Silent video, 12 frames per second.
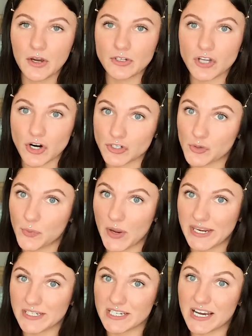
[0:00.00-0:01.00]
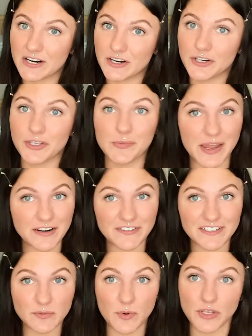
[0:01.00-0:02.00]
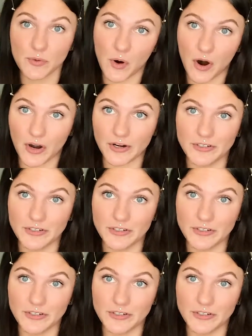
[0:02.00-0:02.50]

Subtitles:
Dr. Wayne Dyer. You manifest what you are.